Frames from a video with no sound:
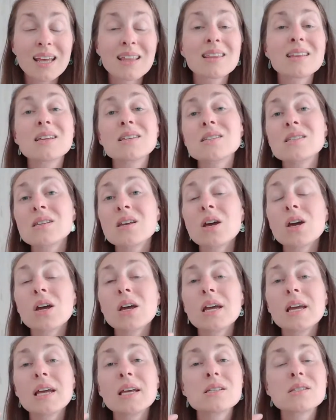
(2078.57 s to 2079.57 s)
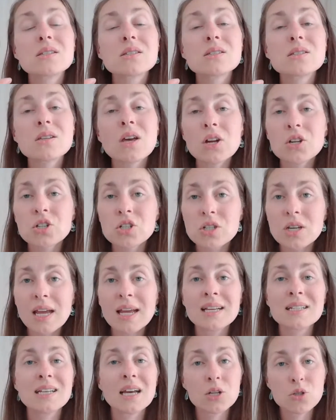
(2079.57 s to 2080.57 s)
This is such
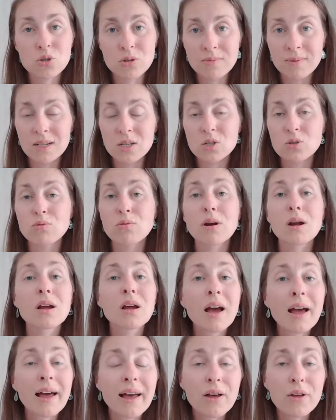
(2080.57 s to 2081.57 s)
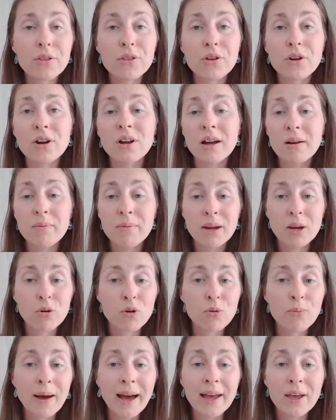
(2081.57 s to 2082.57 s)
a detriment to our gut health, our gut
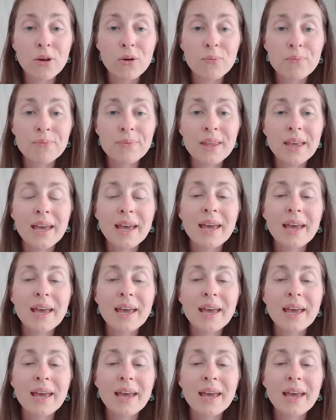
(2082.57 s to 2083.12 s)
microbiome,